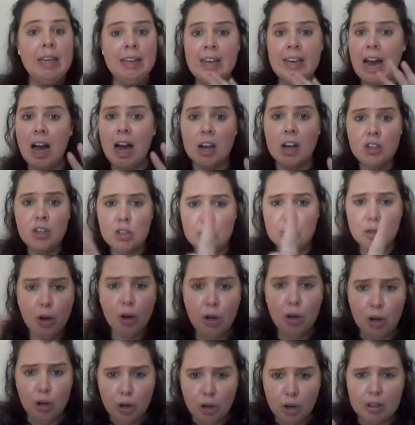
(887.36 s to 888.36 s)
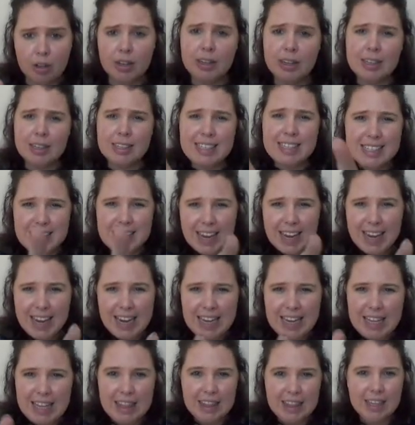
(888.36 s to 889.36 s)
Now you go look, does
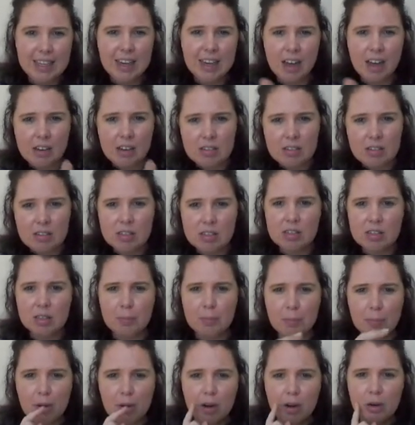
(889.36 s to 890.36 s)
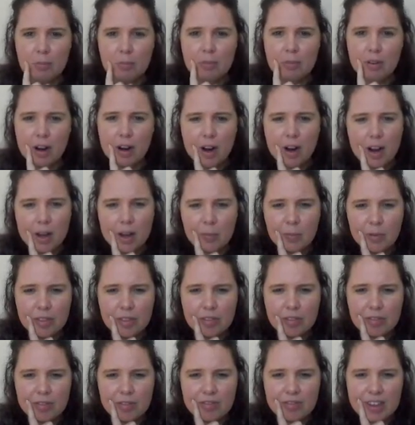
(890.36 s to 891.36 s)
anything else in the poem rhyme
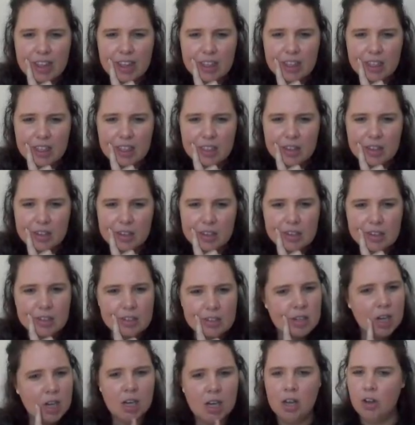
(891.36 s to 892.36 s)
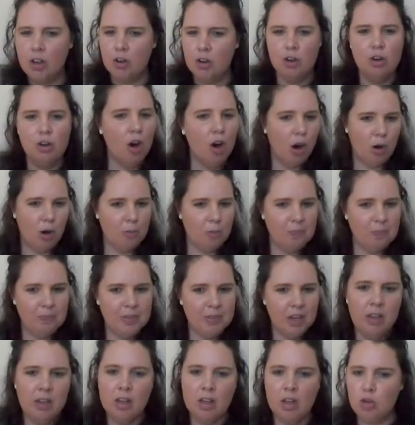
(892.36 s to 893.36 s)
with feathers? No,
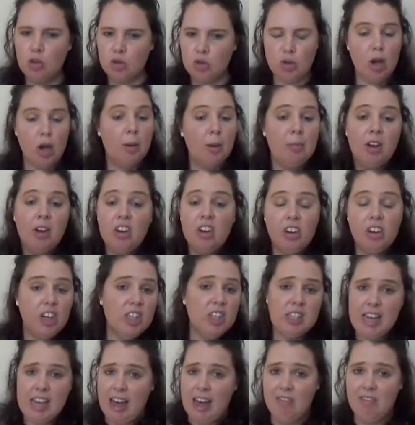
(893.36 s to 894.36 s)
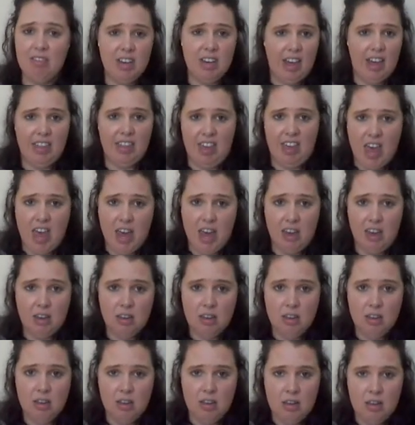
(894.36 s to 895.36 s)
so I'm not going to have another A.
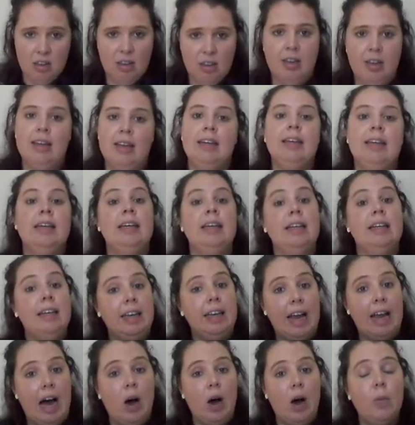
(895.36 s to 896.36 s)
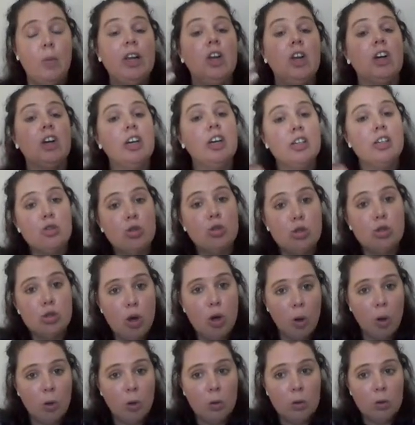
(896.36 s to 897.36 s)
Now we look at
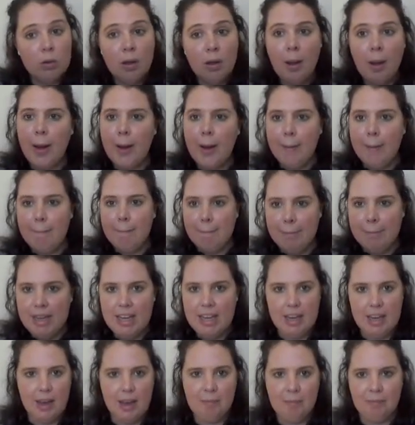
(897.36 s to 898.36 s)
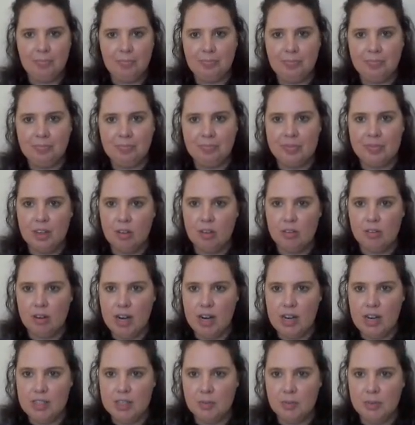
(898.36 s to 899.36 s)
soul, B, right?